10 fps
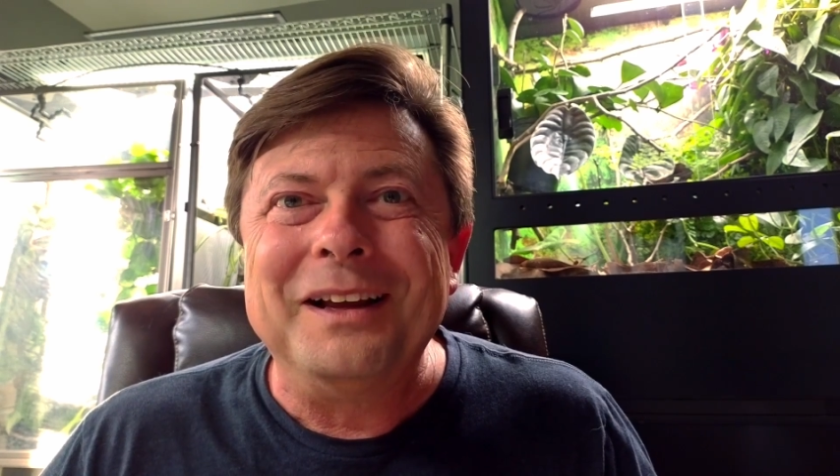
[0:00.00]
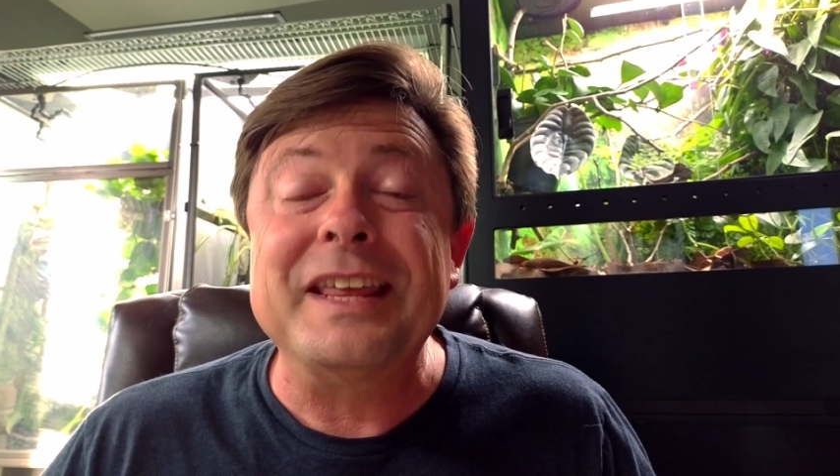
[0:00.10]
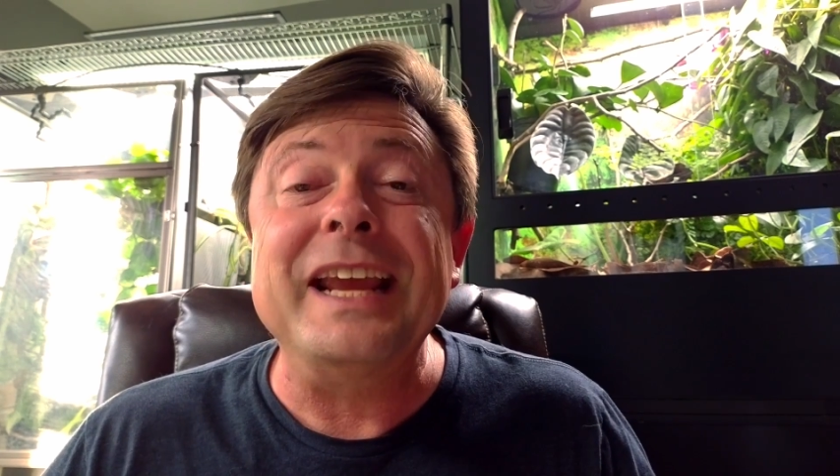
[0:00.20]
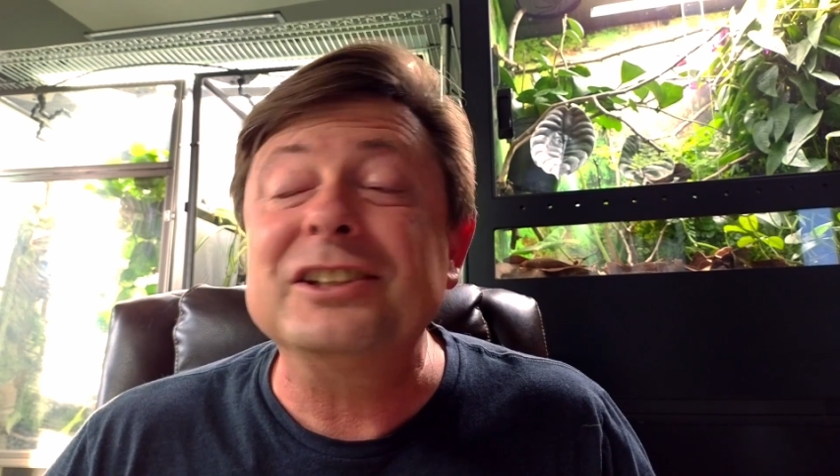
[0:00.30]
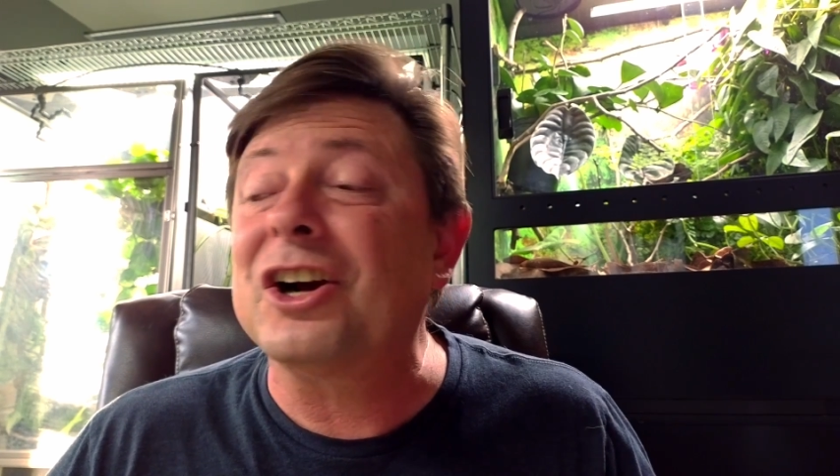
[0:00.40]

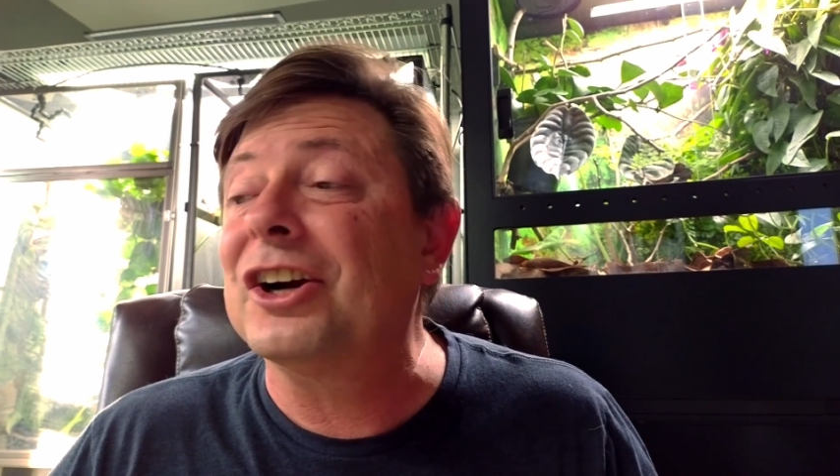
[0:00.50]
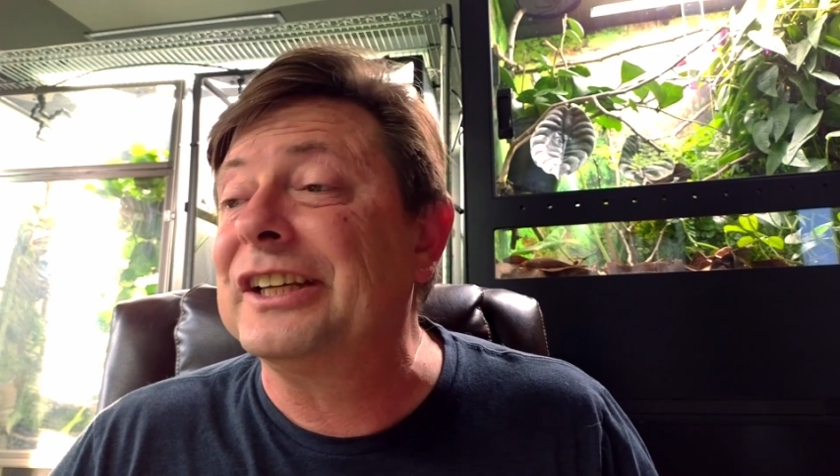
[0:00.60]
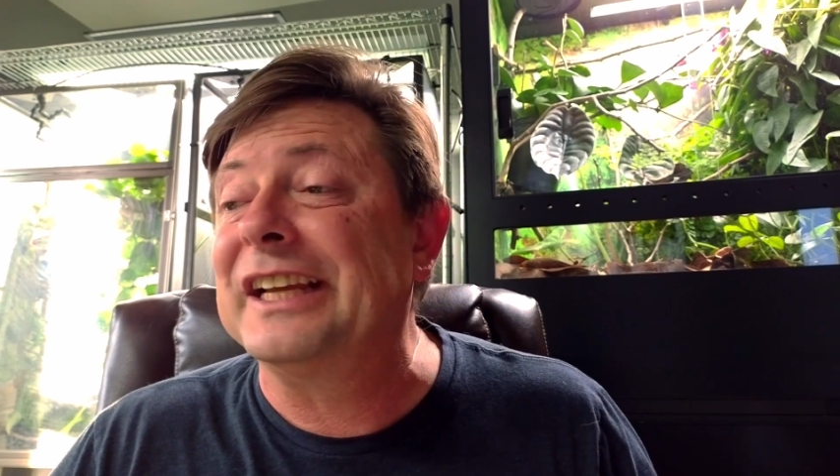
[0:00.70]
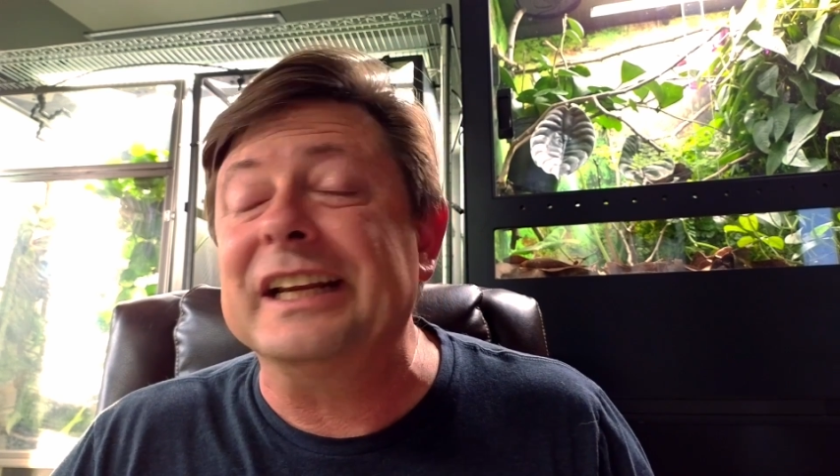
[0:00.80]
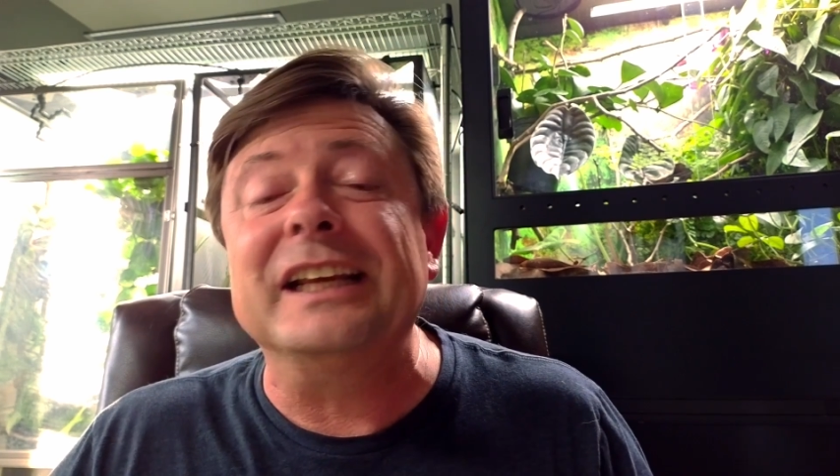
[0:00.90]
things are
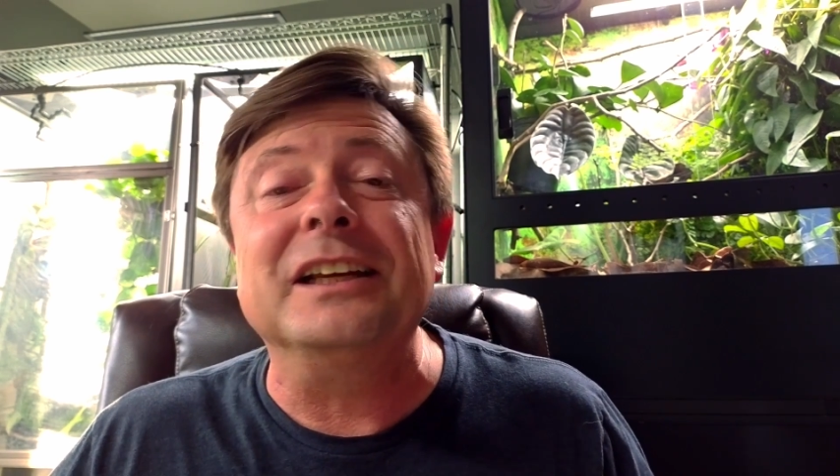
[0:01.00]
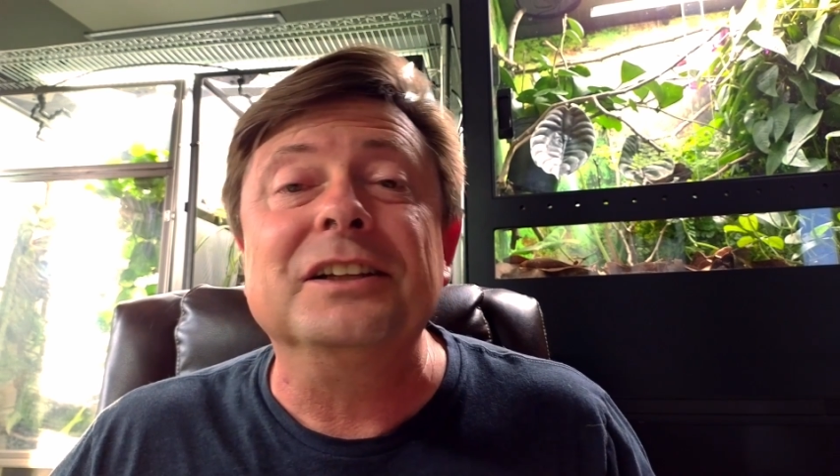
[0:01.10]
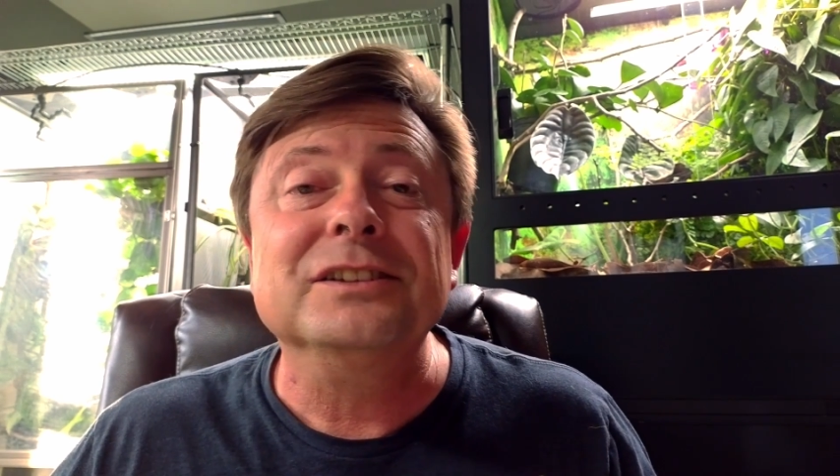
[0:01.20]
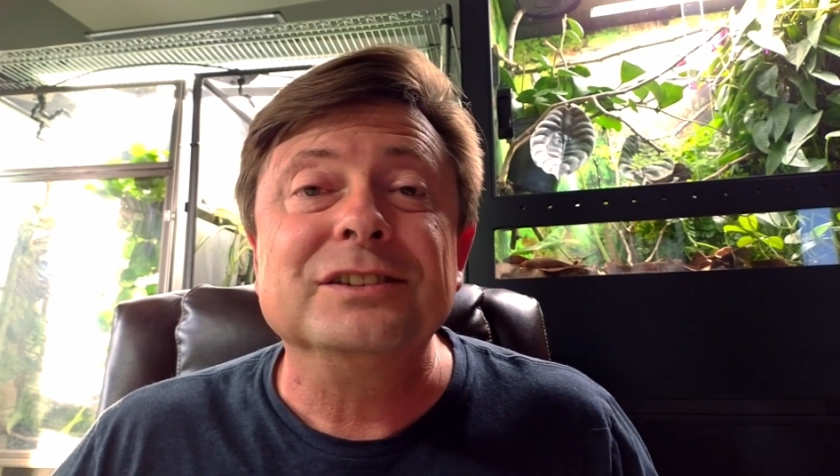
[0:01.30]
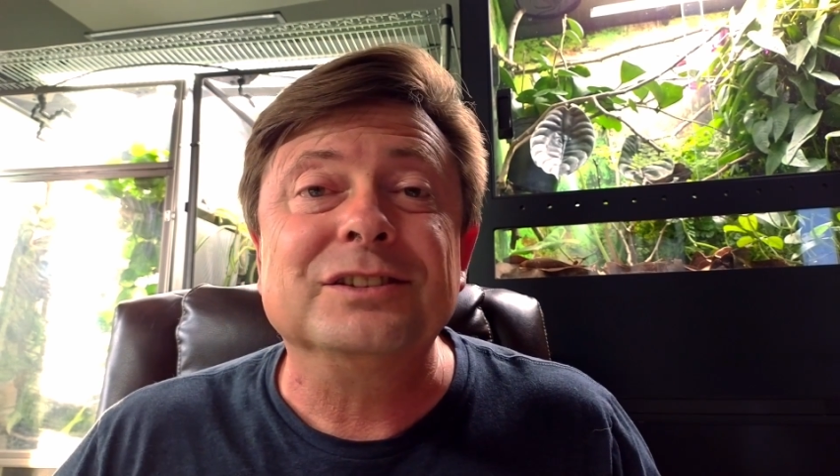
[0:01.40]
getting
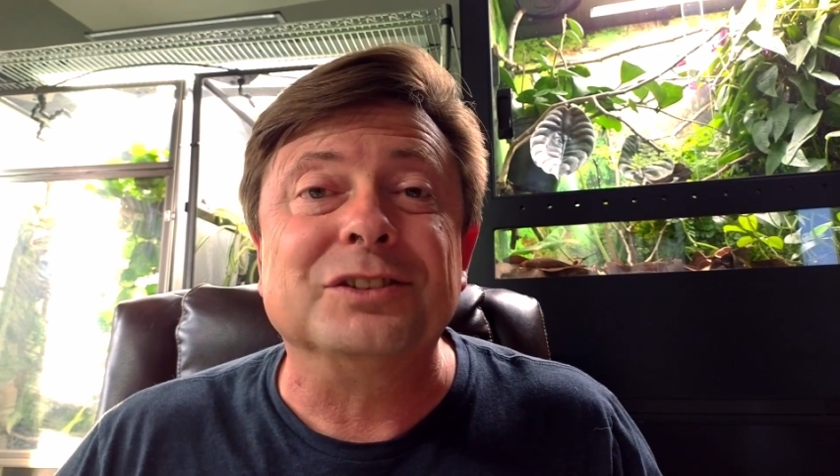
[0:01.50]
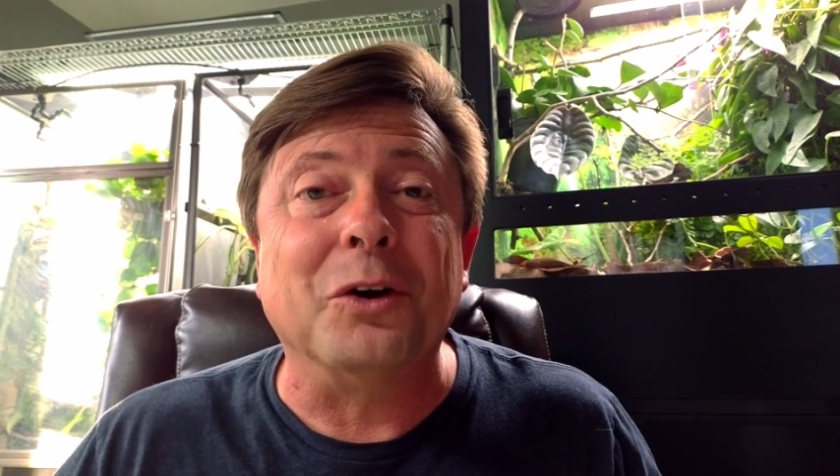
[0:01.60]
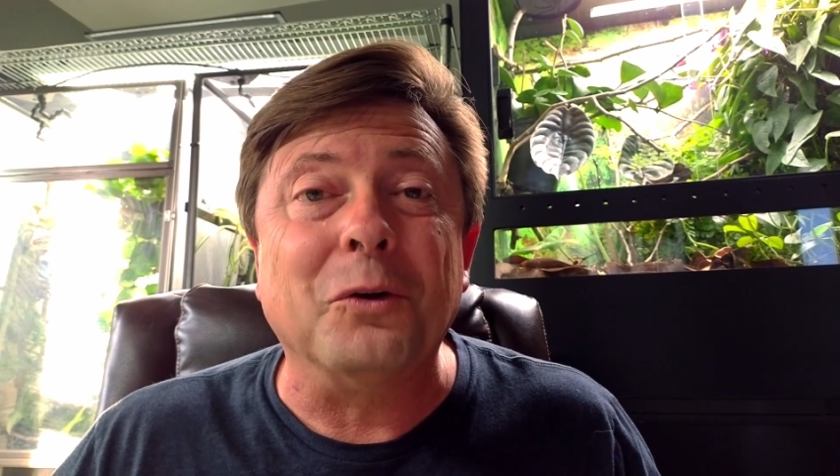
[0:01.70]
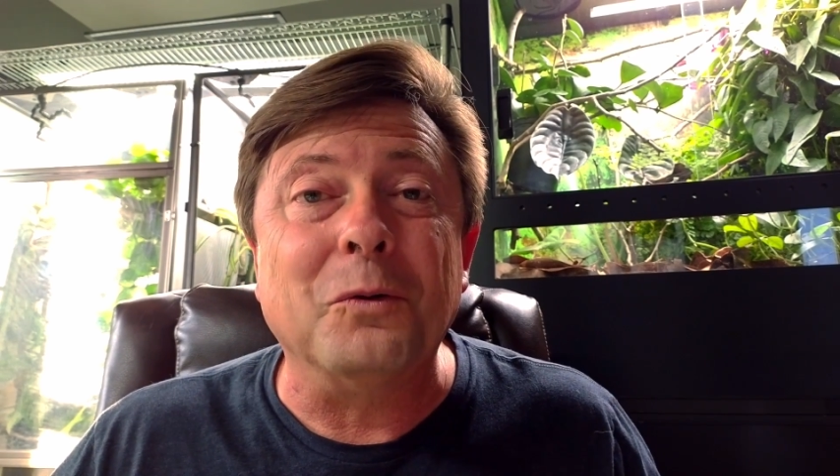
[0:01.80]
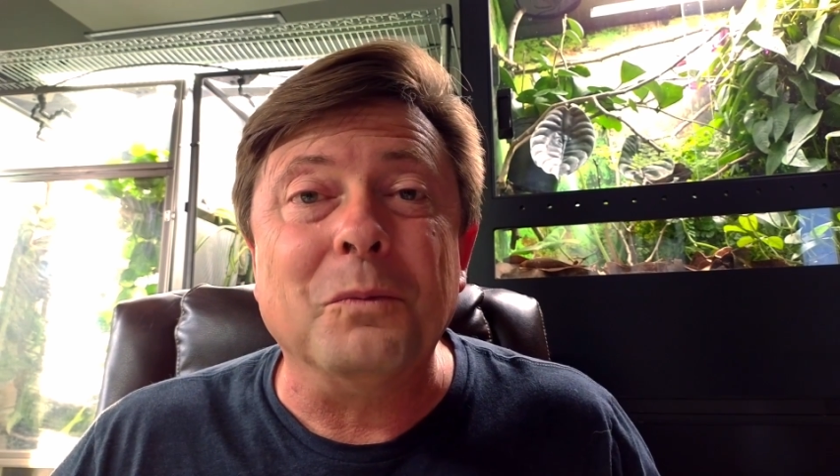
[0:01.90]

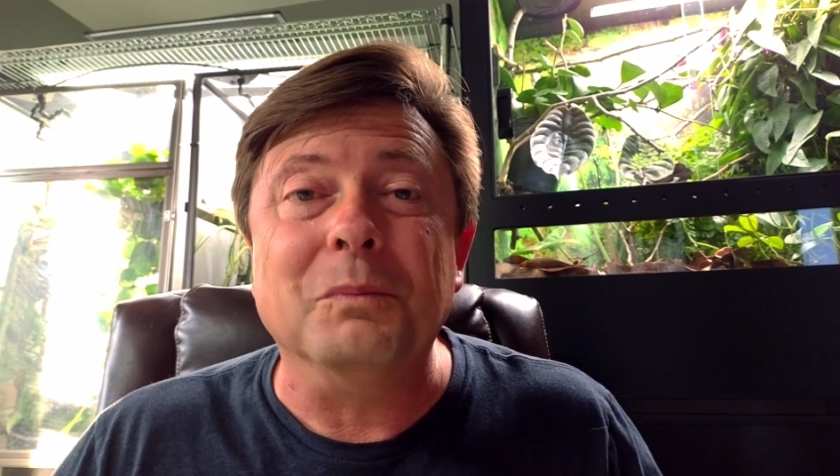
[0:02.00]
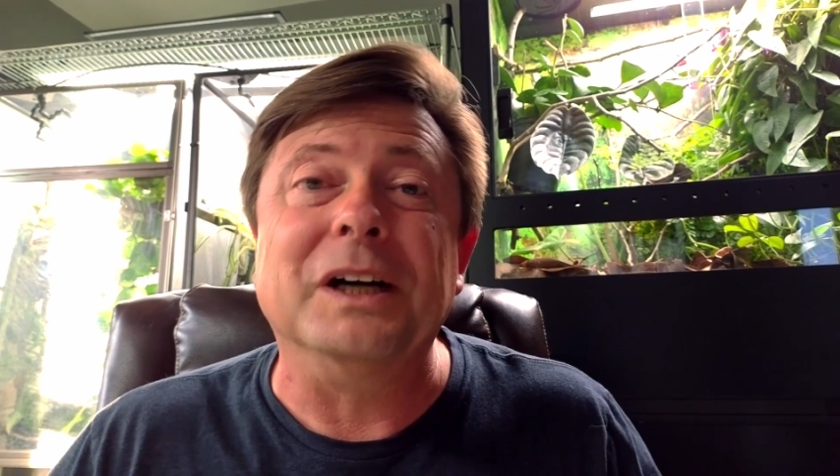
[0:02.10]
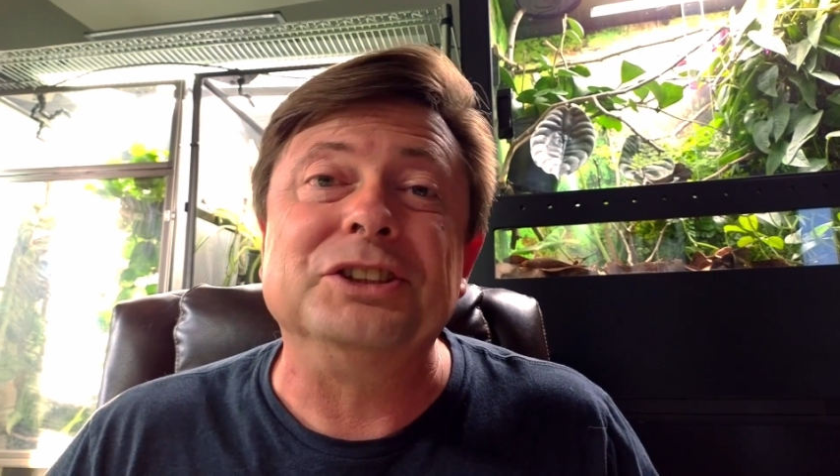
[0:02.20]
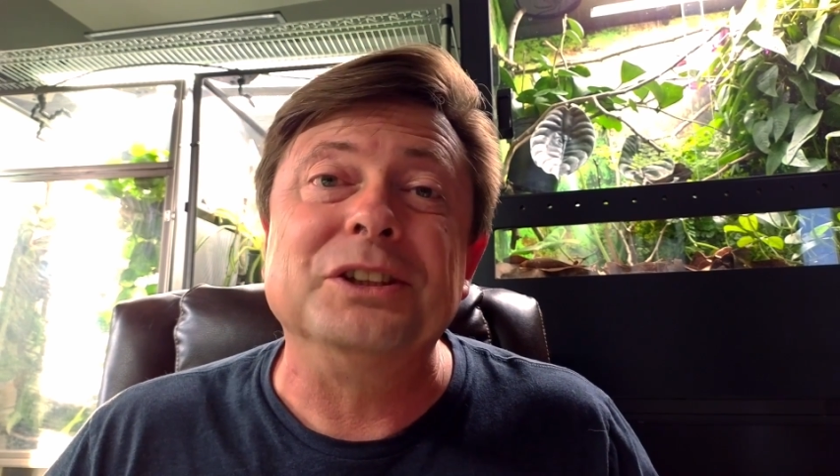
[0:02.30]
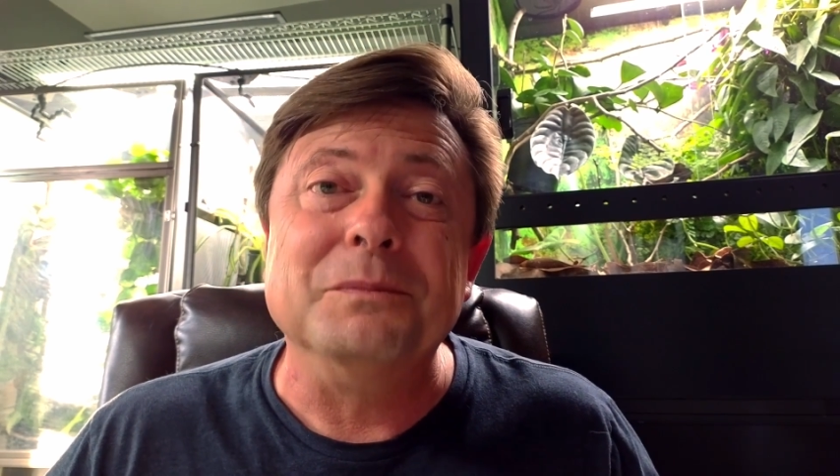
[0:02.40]
so
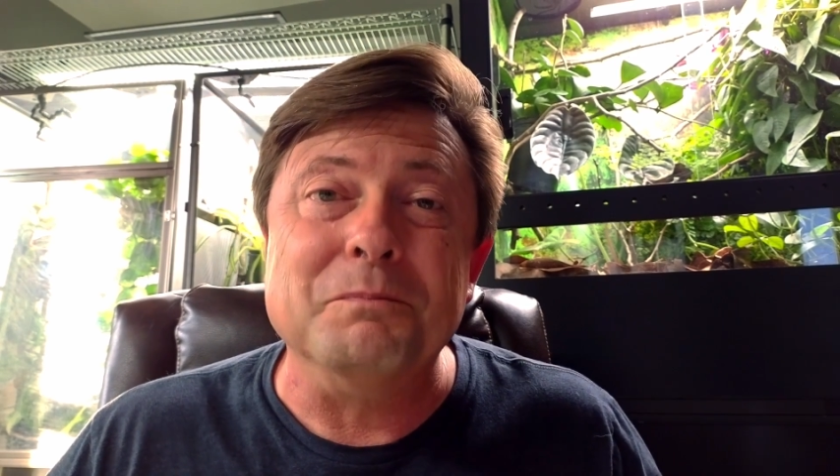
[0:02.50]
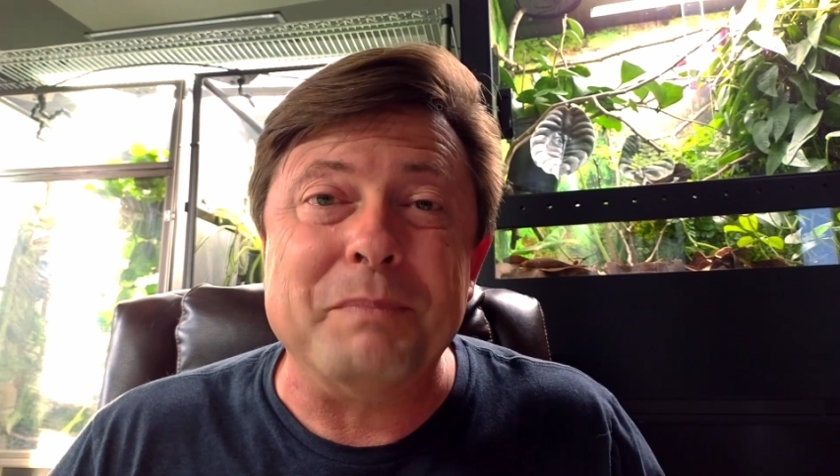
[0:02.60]
much